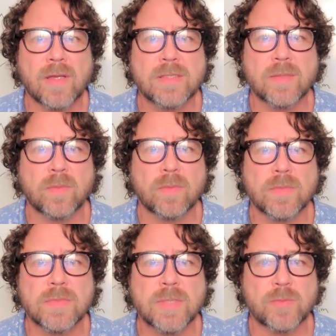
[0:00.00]
some
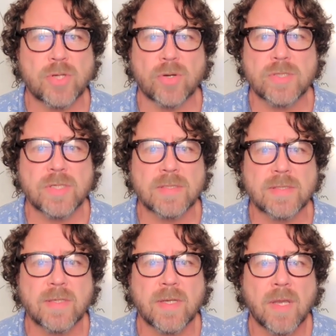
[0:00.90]
churches
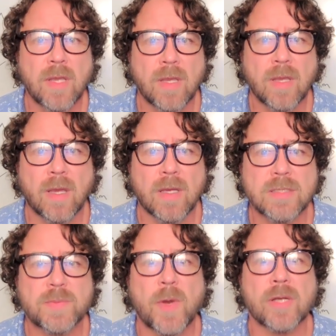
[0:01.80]

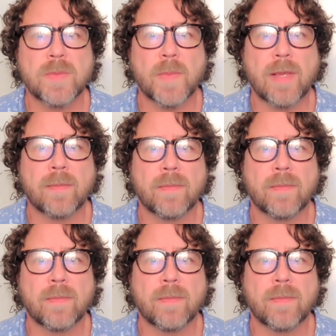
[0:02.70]
sponsor me.